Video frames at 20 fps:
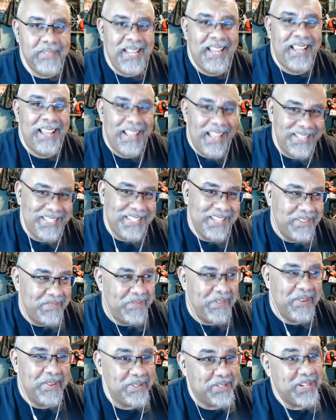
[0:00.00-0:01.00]
That's
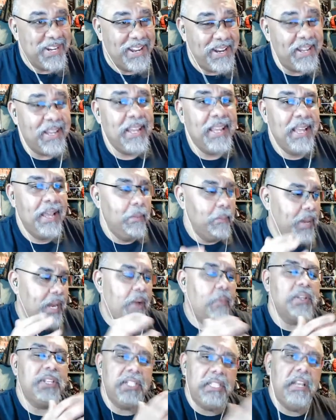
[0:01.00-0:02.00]
unfortunate. But I
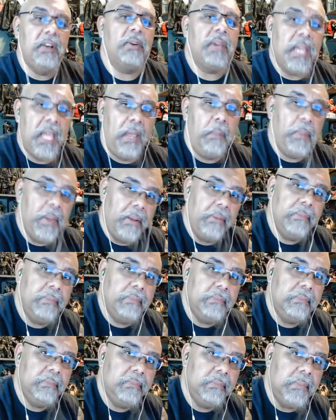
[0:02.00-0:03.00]
would still keep it.
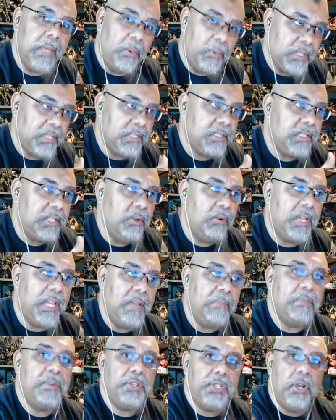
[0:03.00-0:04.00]
I would still
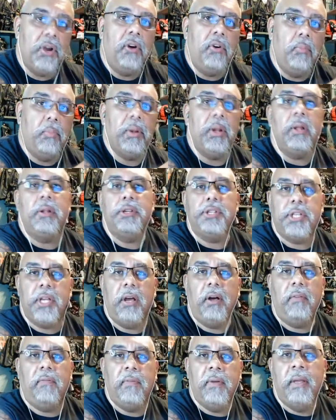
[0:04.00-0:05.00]
keep the show, put it on the
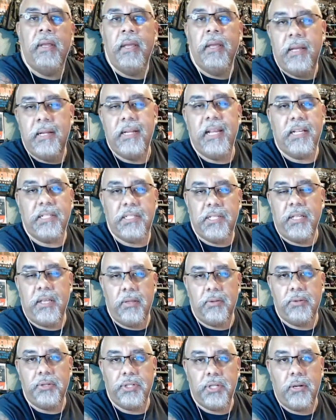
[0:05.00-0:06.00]
shelf next to the
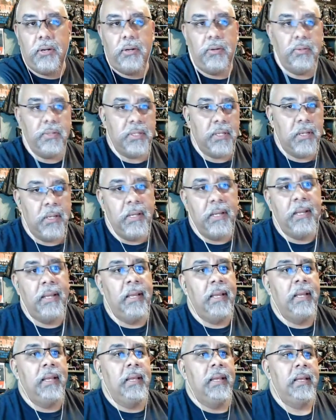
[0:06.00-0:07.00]
other shows.
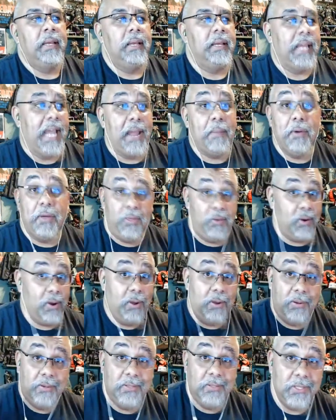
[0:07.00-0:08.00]
Game of
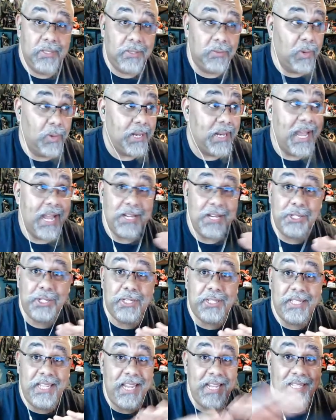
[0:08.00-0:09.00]
Thrones, when that
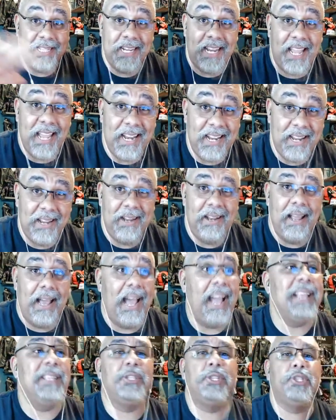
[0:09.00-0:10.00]
season ended,
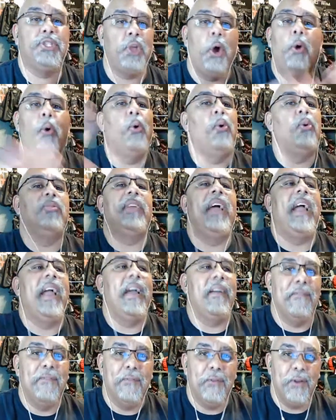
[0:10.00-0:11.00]
I sold
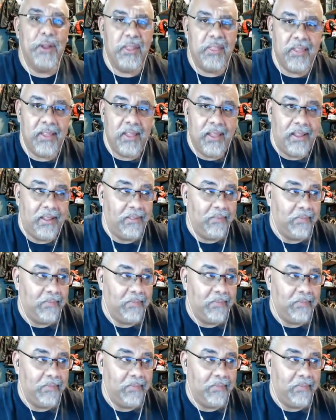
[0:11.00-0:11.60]
everything.